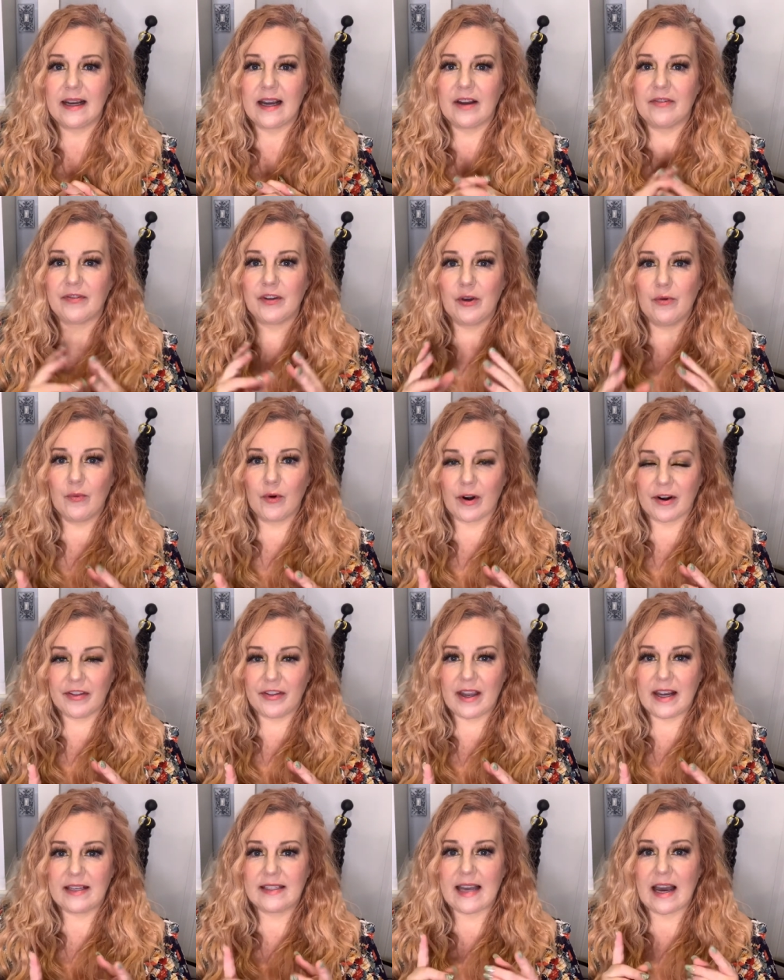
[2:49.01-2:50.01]
few more
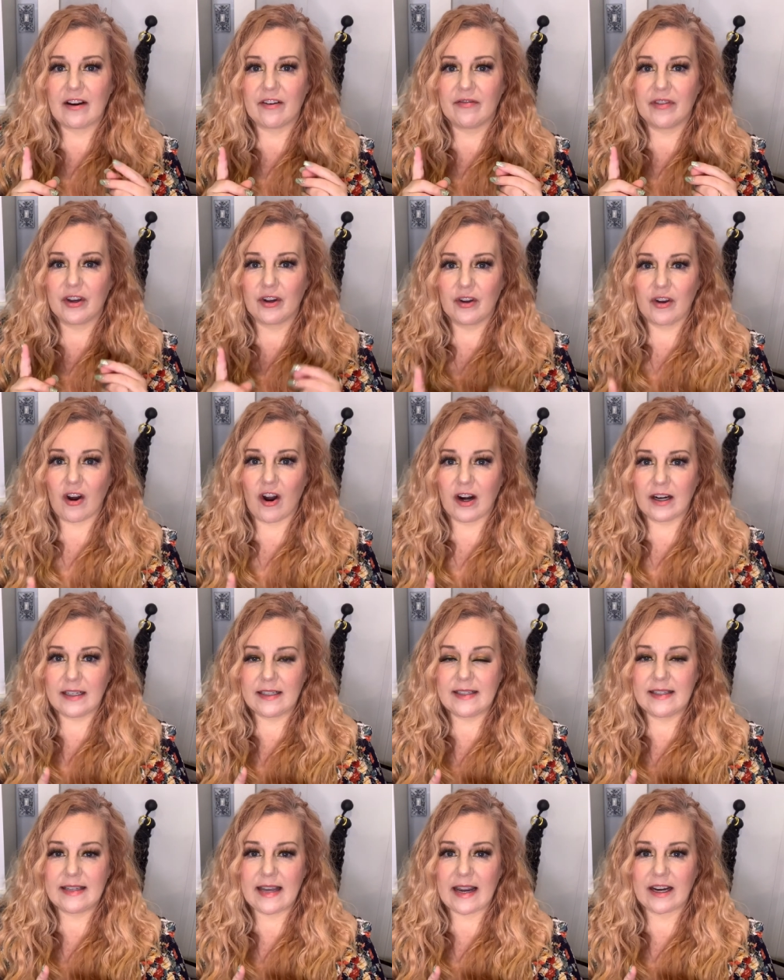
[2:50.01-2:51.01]
things out of the
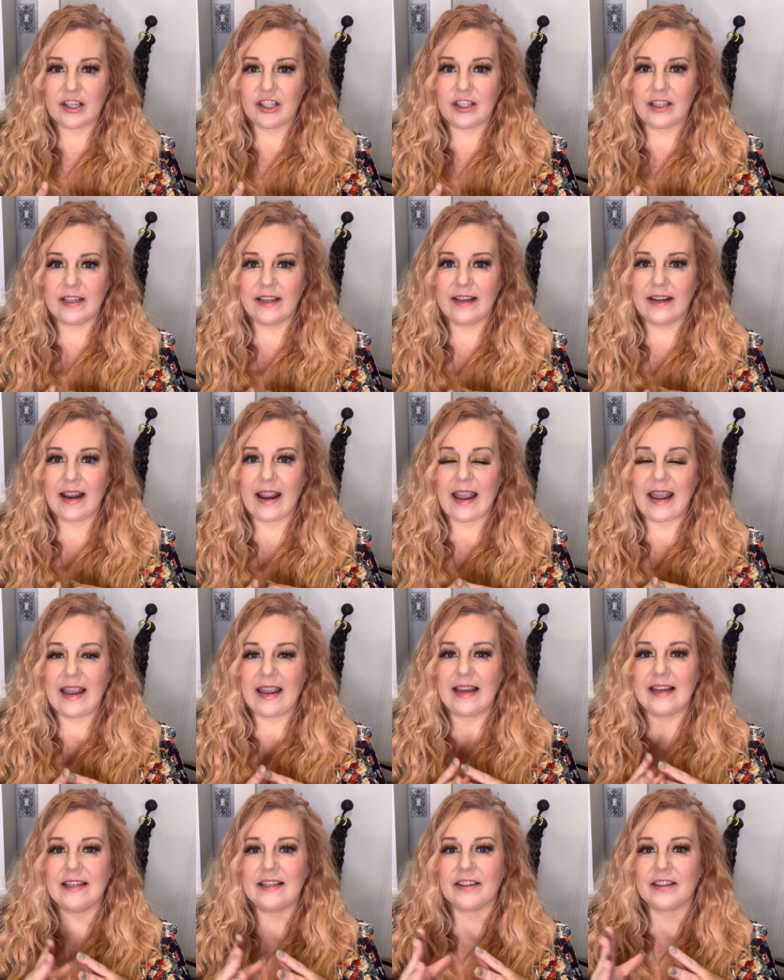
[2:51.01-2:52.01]
garden section,
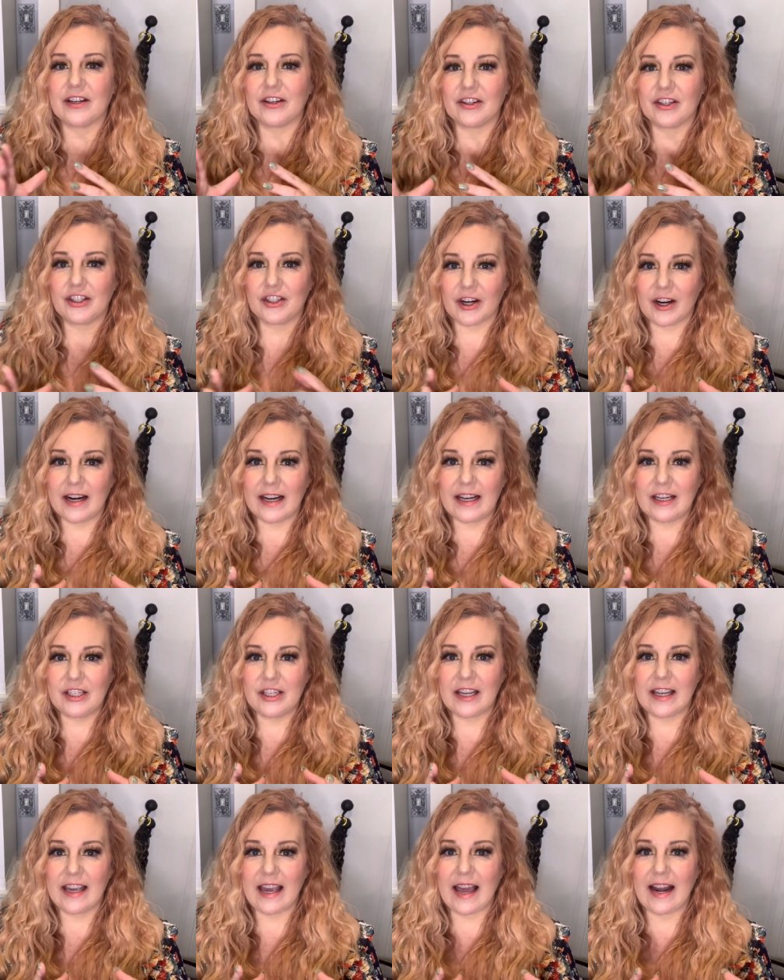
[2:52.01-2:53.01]
and they're starting
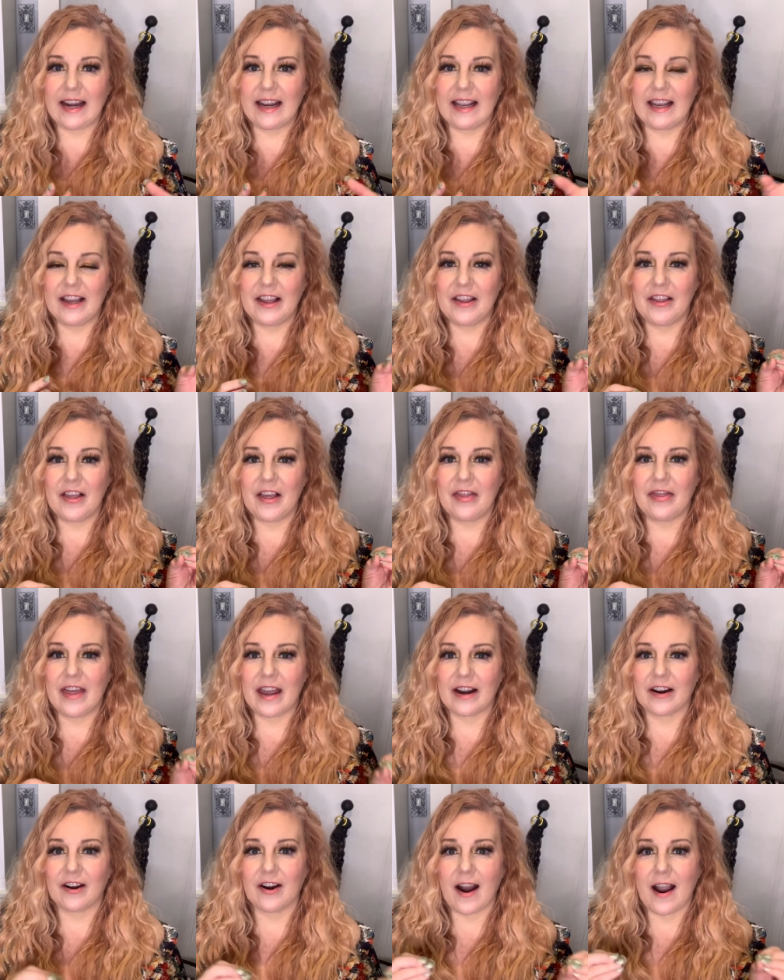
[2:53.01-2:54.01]
to get in
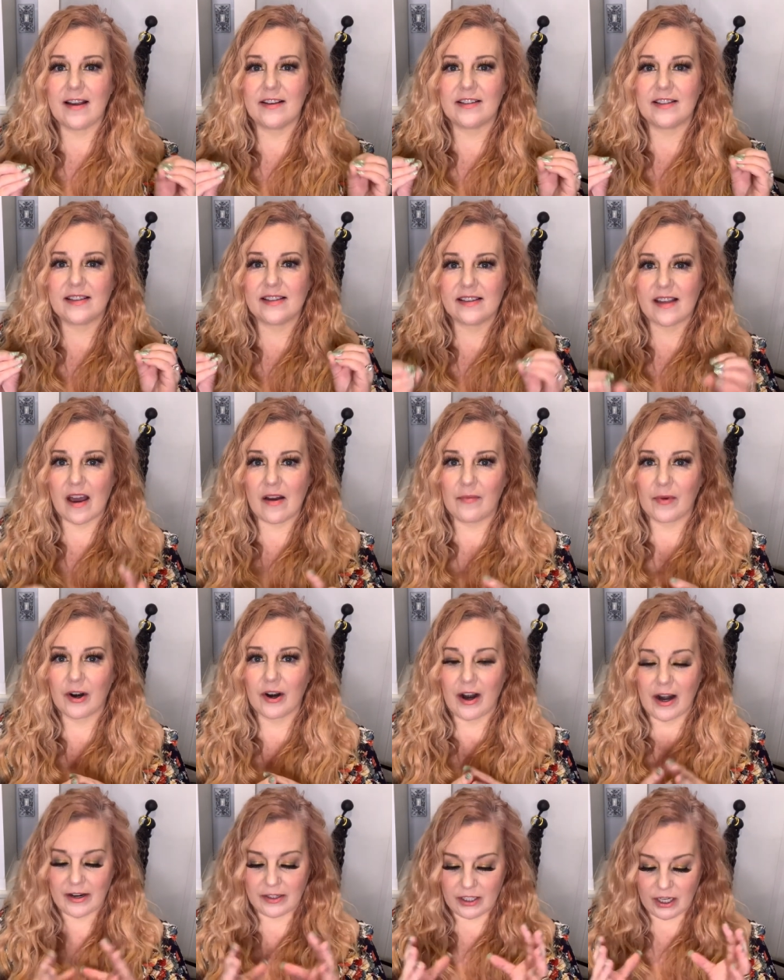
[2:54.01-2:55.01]
their
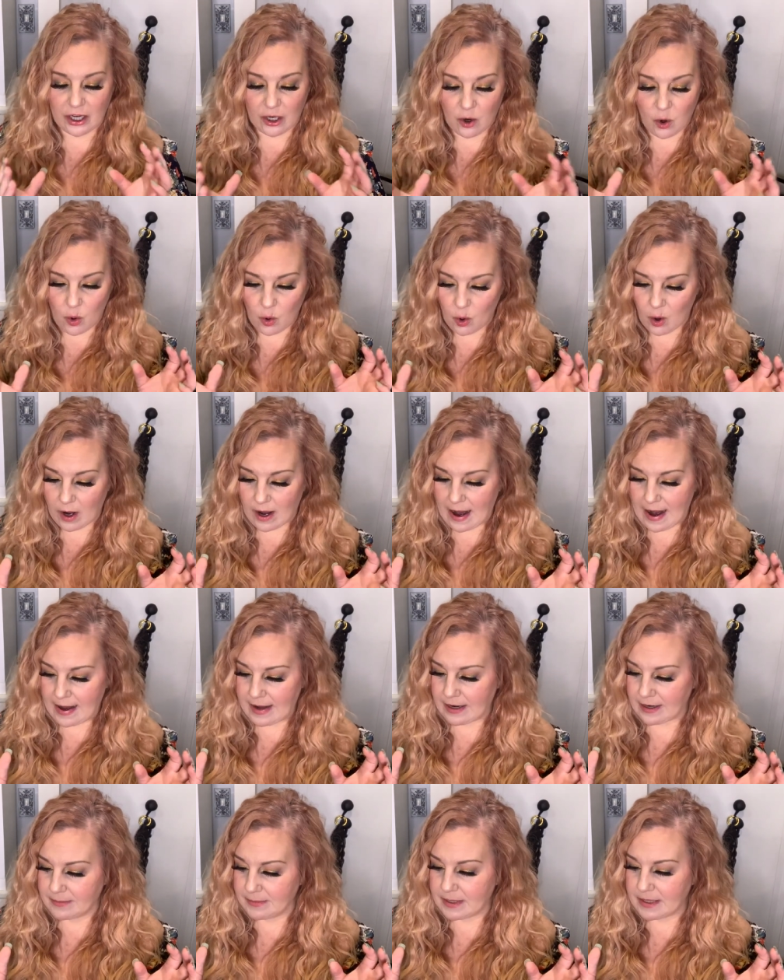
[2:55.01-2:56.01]
summer decor
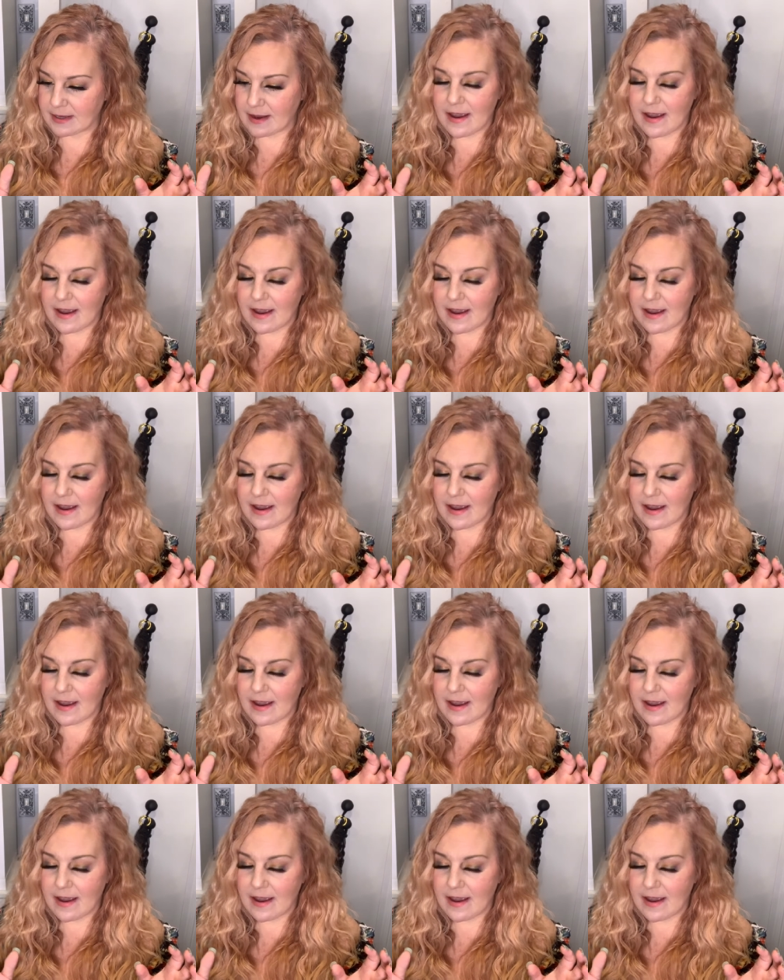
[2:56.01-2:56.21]
items.